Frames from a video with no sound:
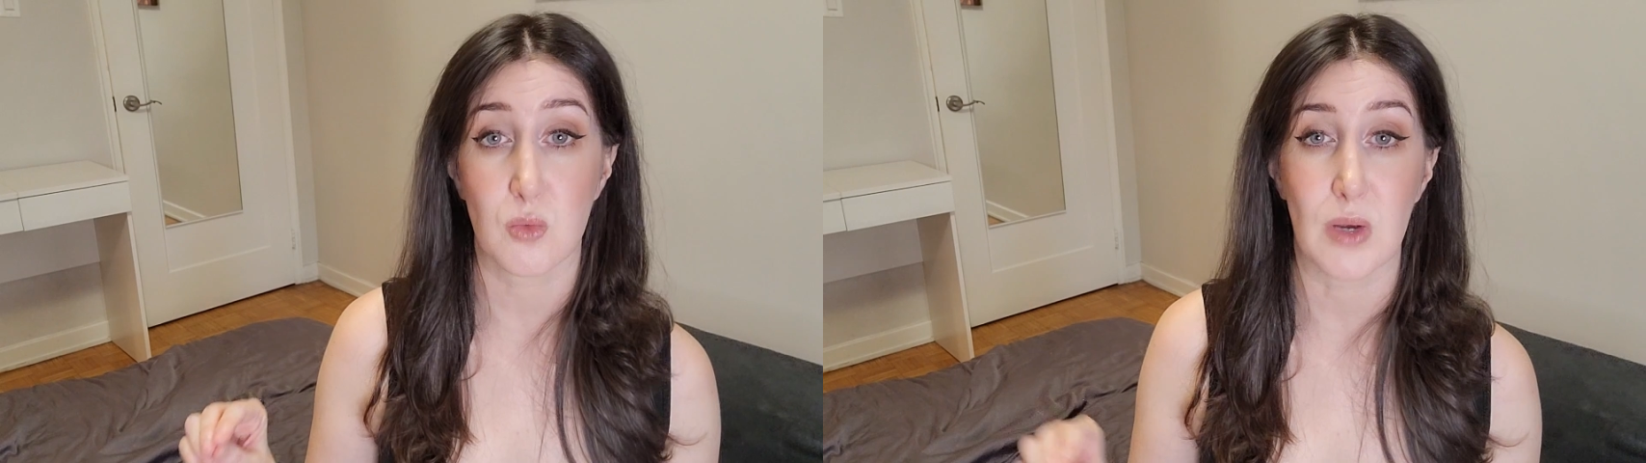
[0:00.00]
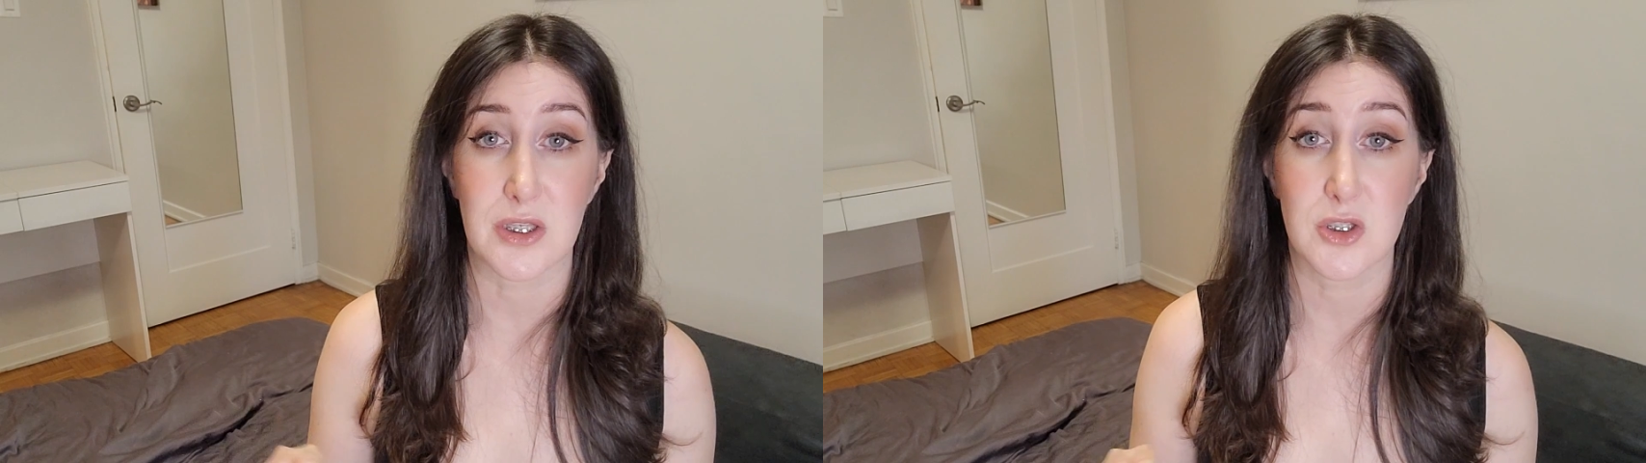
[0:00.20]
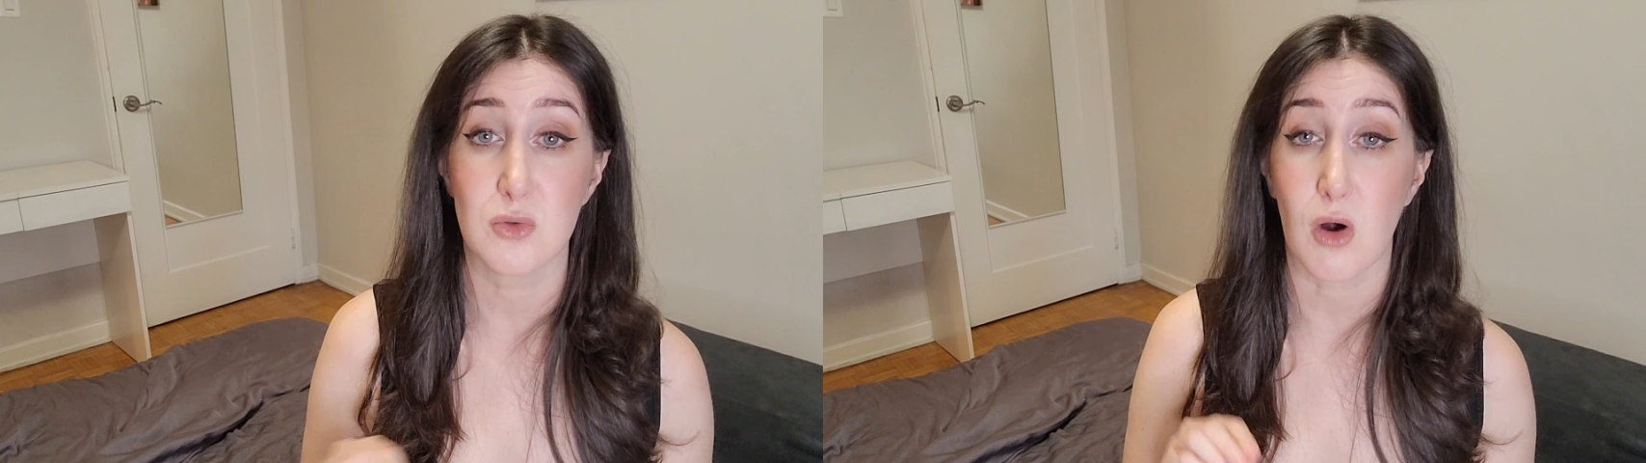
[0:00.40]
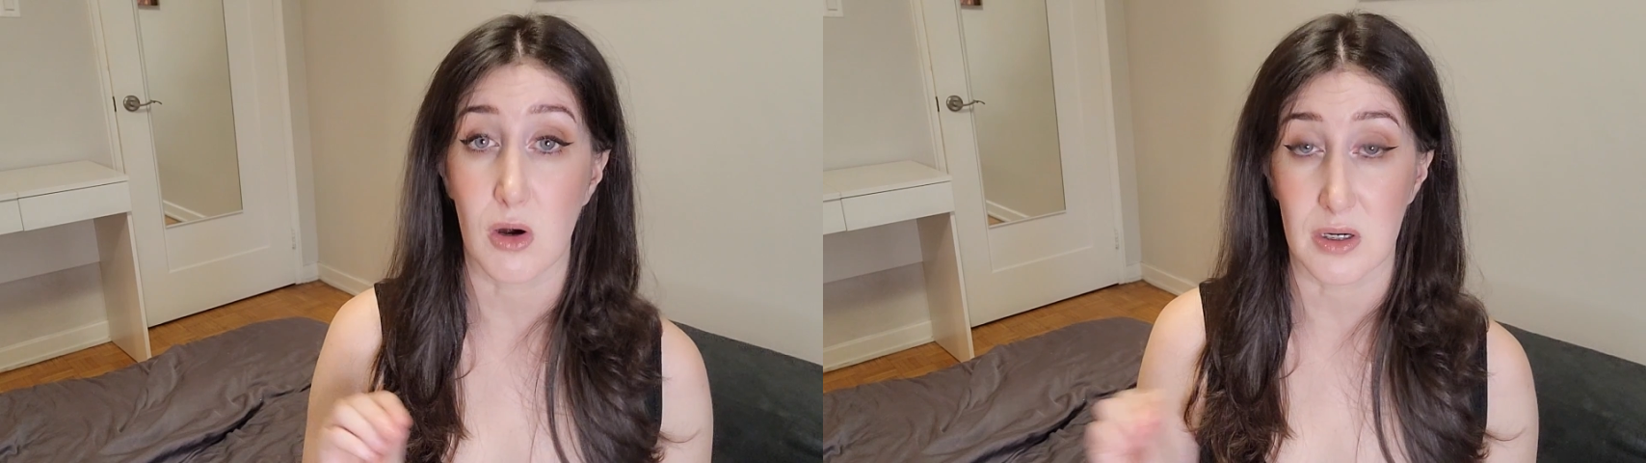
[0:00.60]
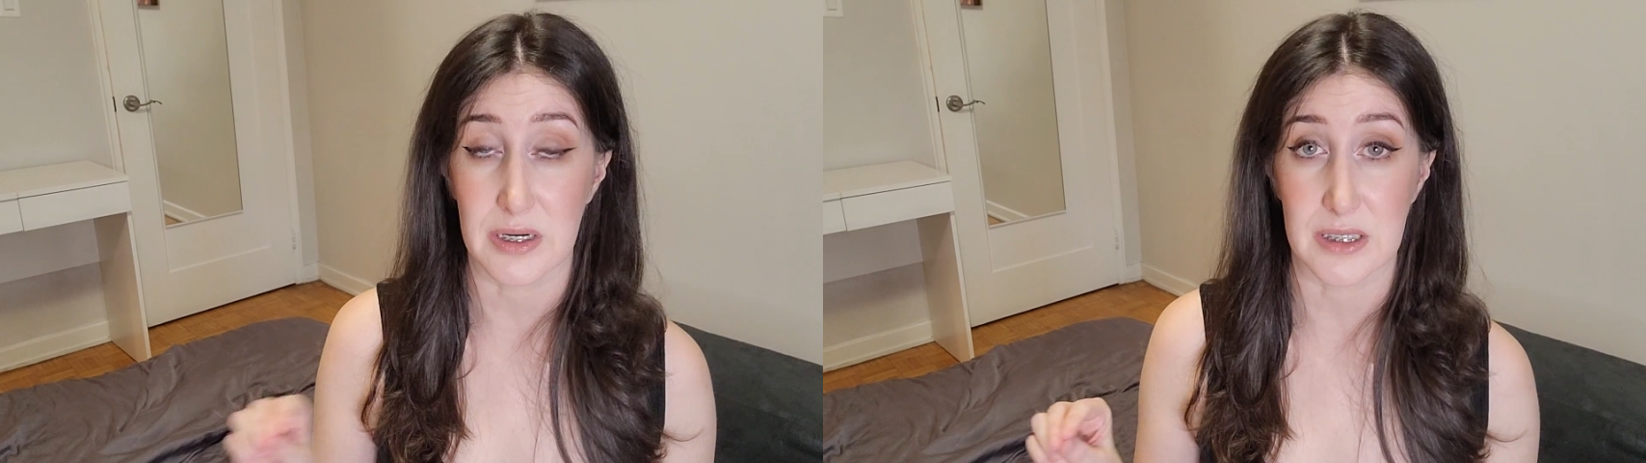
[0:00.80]
when you
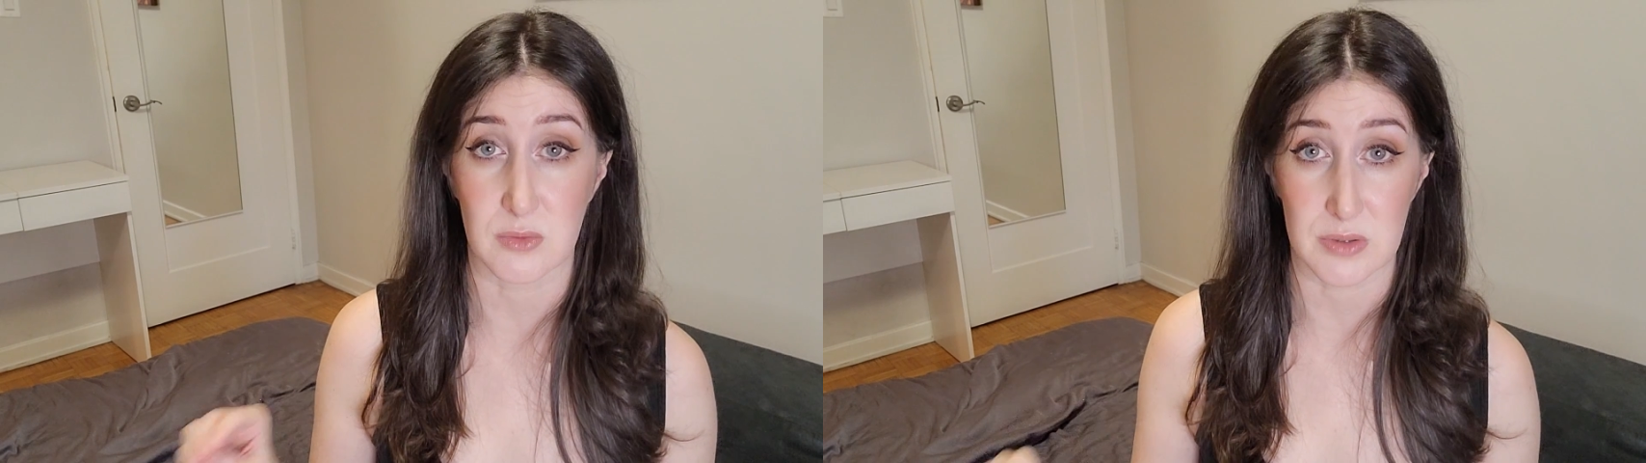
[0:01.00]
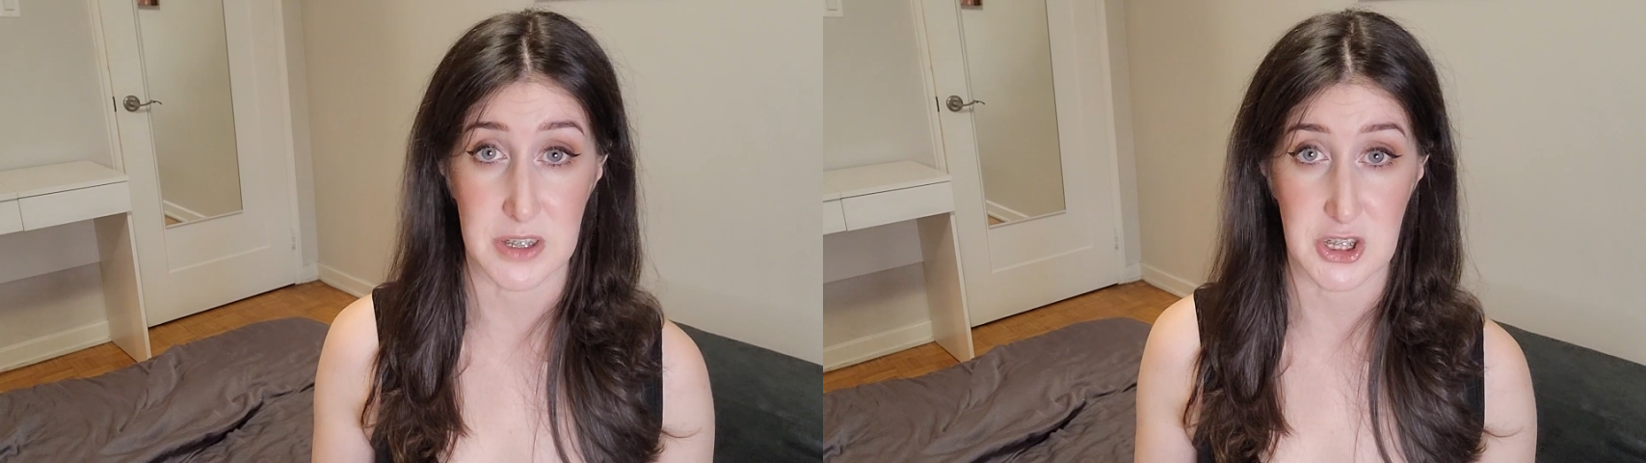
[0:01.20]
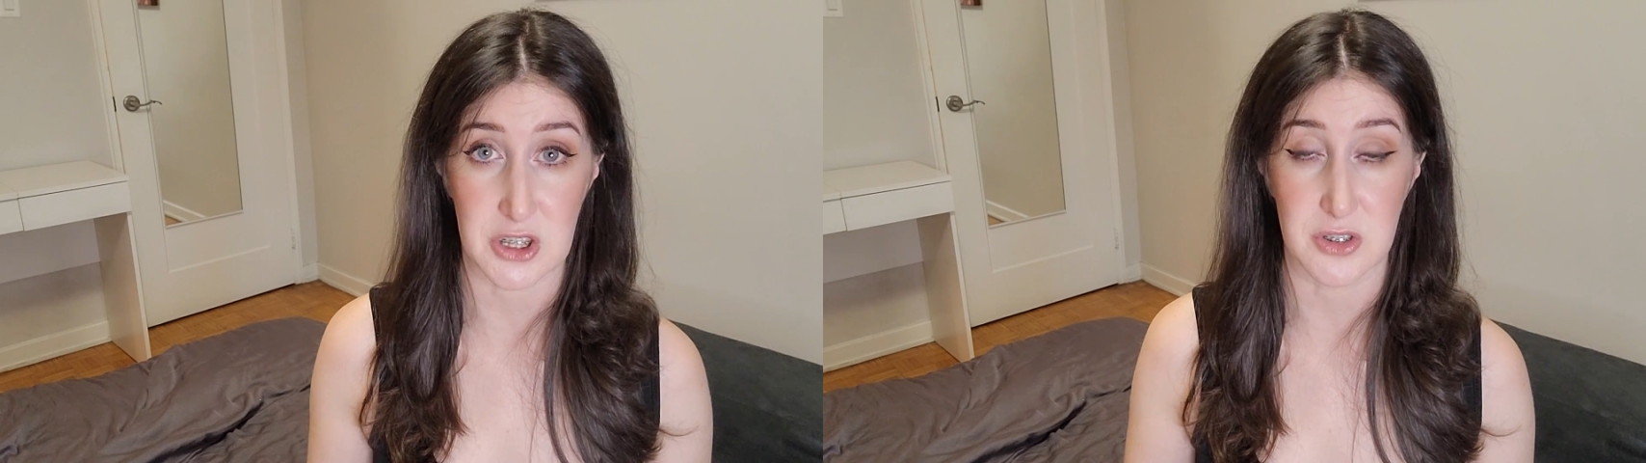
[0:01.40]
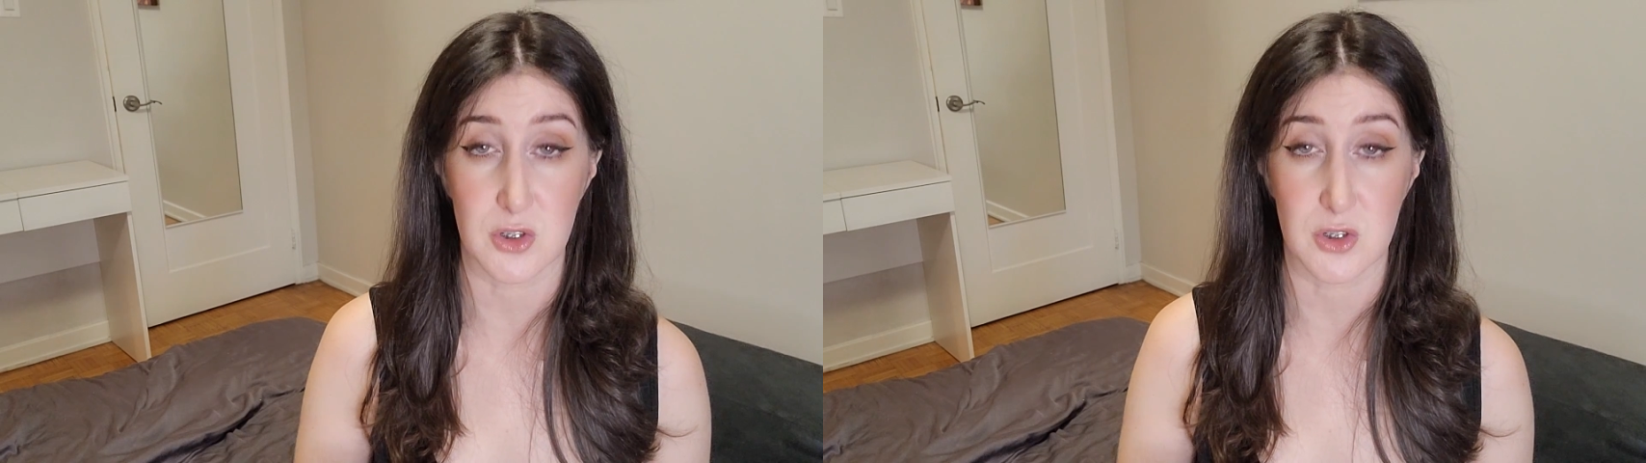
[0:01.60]
are in remission.